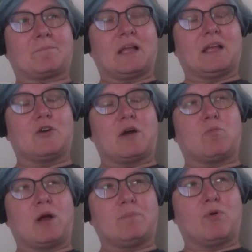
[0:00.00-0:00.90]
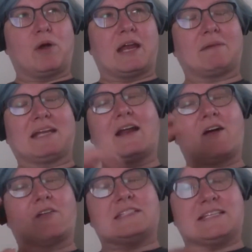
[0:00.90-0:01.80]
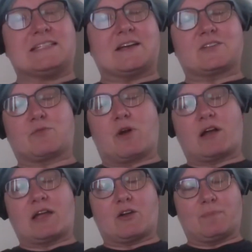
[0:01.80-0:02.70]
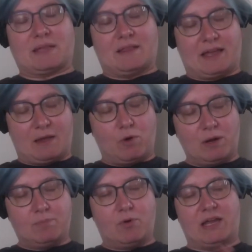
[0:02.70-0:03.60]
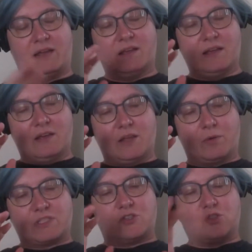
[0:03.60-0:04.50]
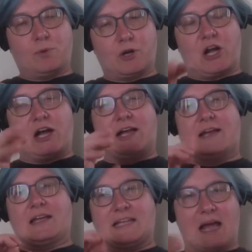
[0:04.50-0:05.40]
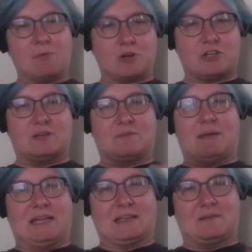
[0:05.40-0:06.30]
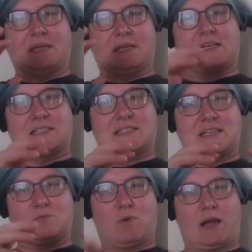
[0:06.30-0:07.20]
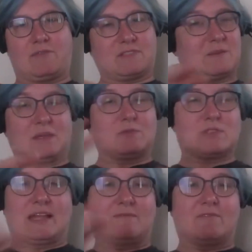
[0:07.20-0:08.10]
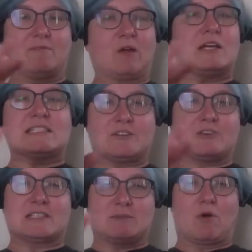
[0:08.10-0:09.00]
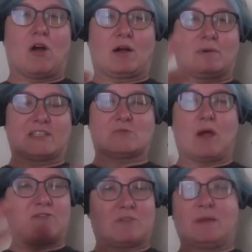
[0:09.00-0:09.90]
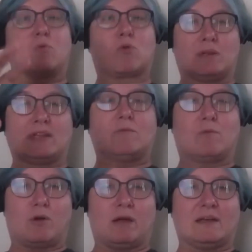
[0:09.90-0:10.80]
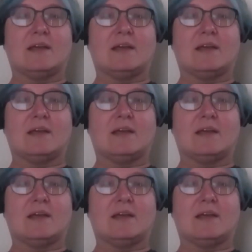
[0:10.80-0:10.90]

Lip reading: you know, at one point, I'm going to get all the details wrong here, but like at one point there was a DrupalCon. Gabor couldn't make it because his wife, something was like very seriously wrong with his wife and people were really worried.